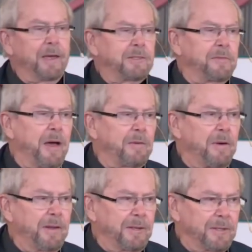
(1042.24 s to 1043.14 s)
In the case
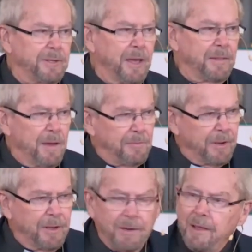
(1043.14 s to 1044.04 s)
of our greatest
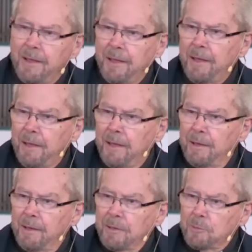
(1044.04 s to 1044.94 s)
South African,
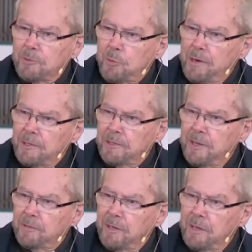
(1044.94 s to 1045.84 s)
it was
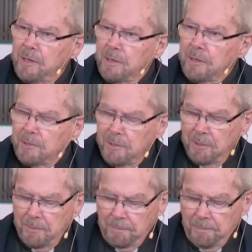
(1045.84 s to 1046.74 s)
27
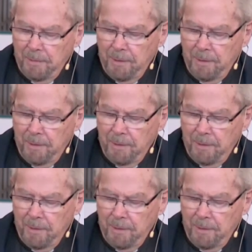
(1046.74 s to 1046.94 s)
years.